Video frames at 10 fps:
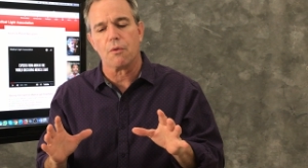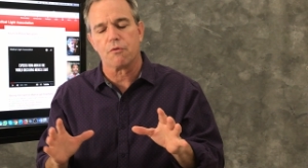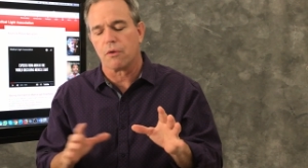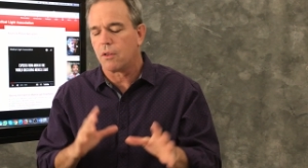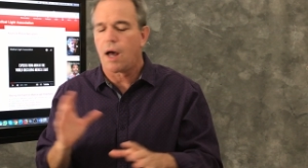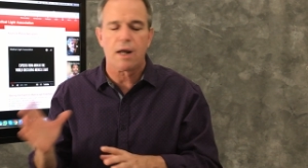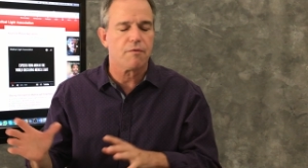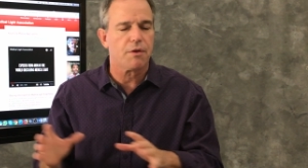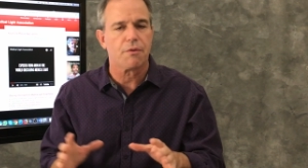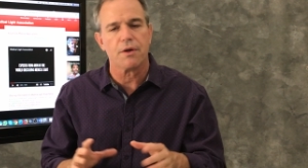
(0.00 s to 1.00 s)
There's a lot
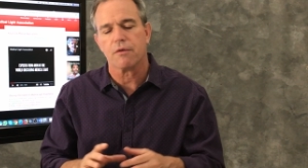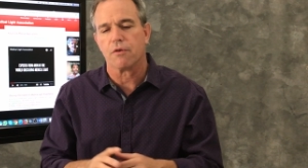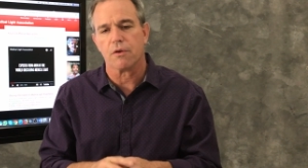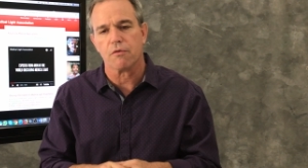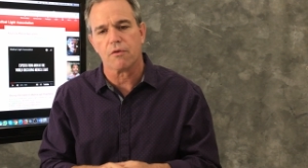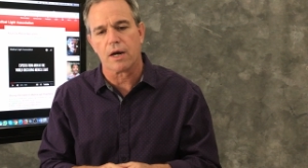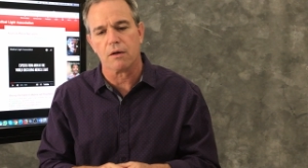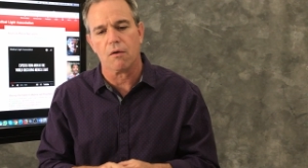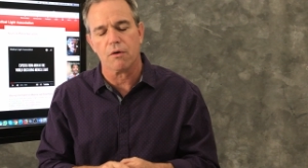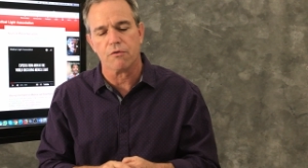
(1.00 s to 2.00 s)
of other things that this
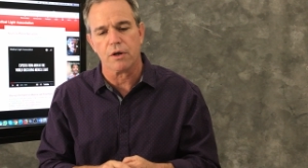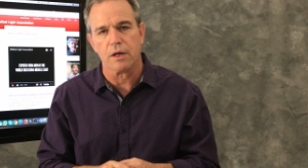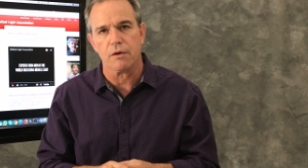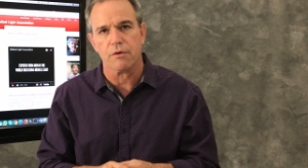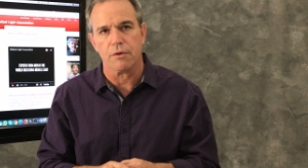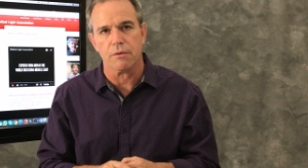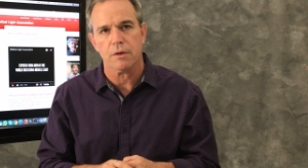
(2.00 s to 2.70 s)
technology can do.